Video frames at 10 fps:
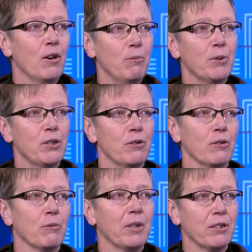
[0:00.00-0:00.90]
who pushes
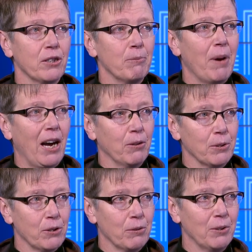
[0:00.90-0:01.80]
her wheelchair
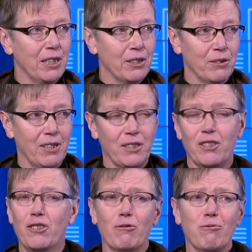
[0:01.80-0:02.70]
backwards through an intersection.
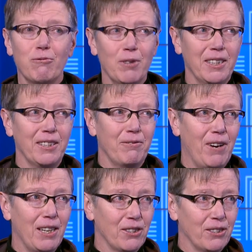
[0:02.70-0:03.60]
She's really
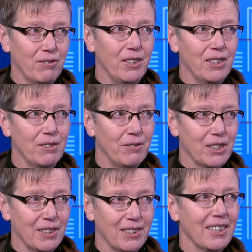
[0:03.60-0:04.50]
fast, she's very
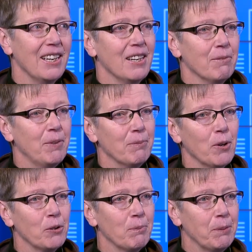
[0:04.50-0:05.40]
efficient, but
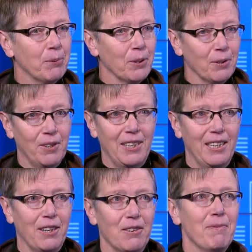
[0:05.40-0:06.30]
most people
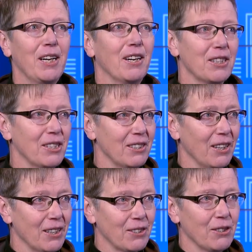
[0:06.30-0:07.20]
think, oh my gosh, she's
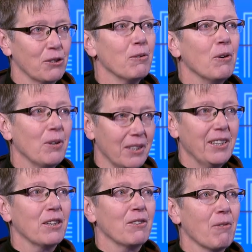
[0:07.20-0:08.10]
lost control, and
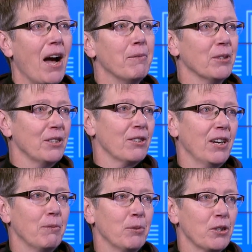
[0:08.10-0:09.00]
they'll grab her and
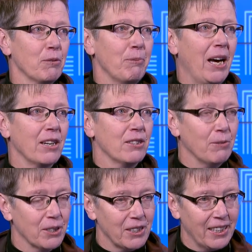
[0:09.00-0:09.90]
try to push her back to
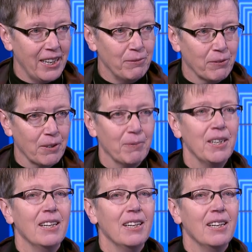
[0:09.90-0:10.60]
where she came from